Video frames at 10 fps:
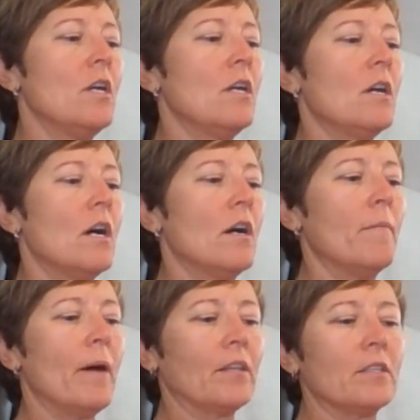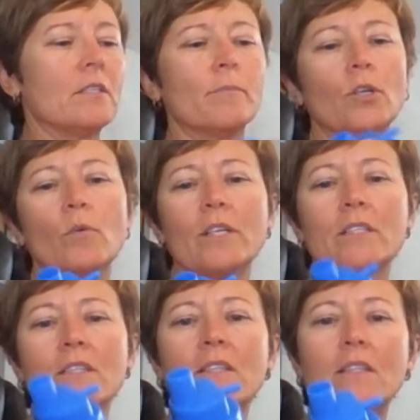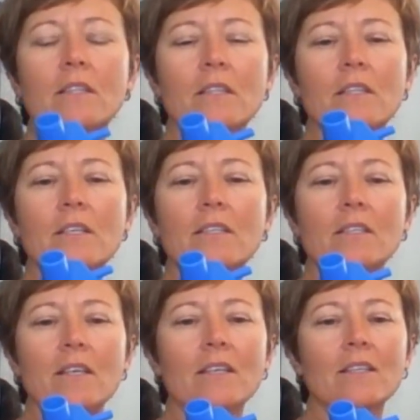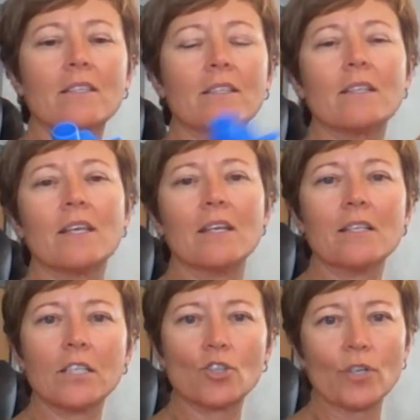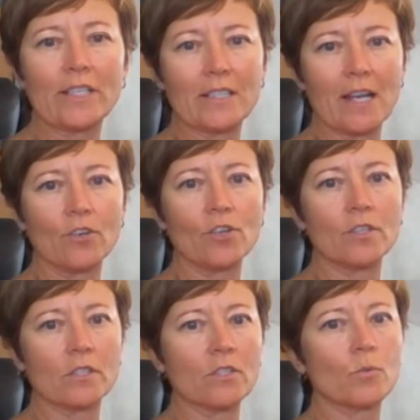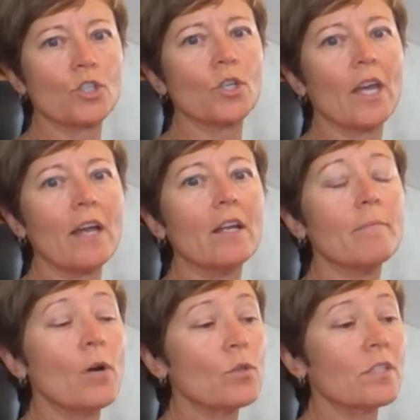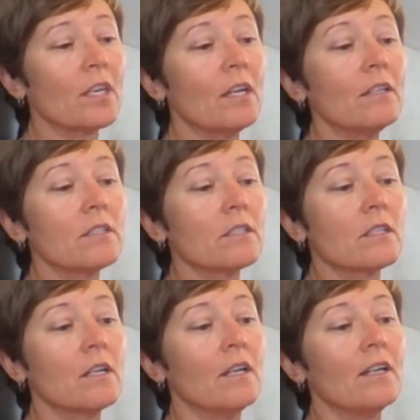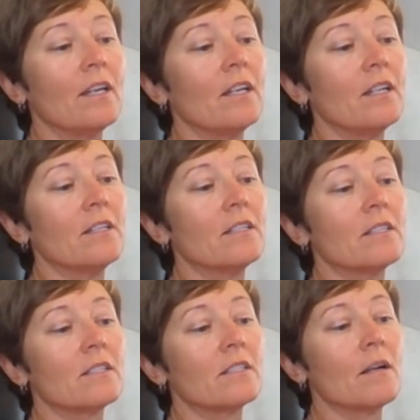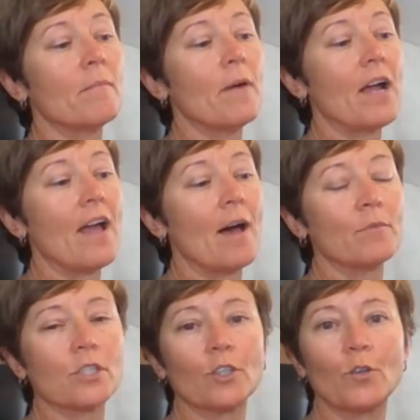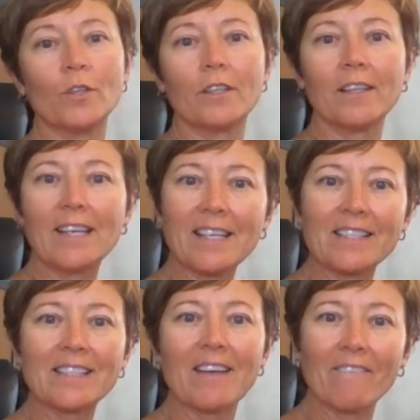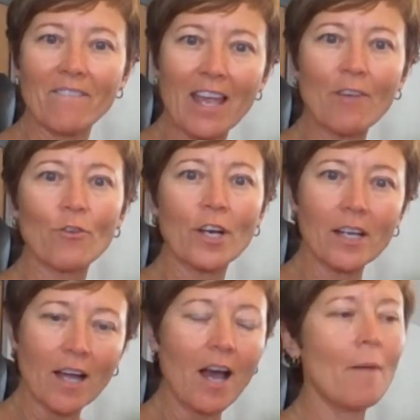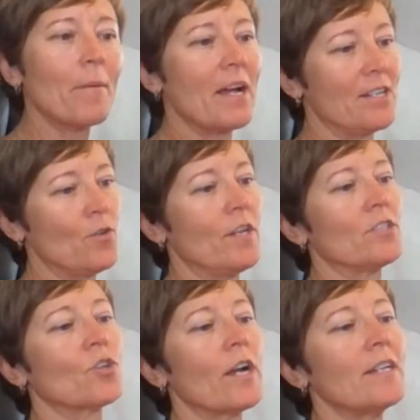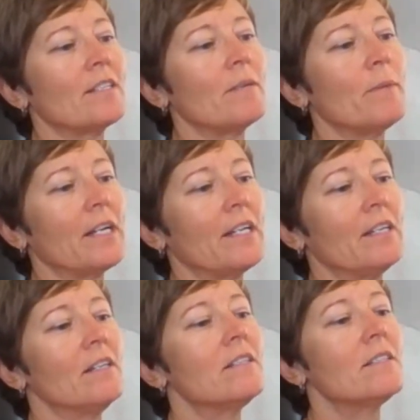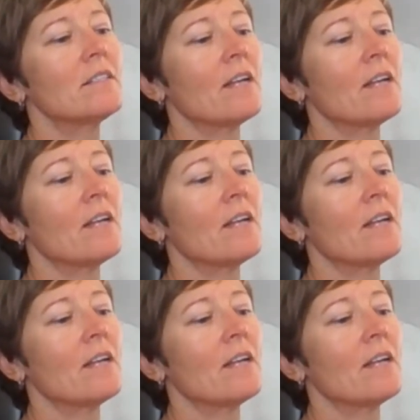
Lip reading: about these blue ones. This is the industry standard. This is what you get in most kits. It is my absolute least favorite cup. I know that's crazy, but it is.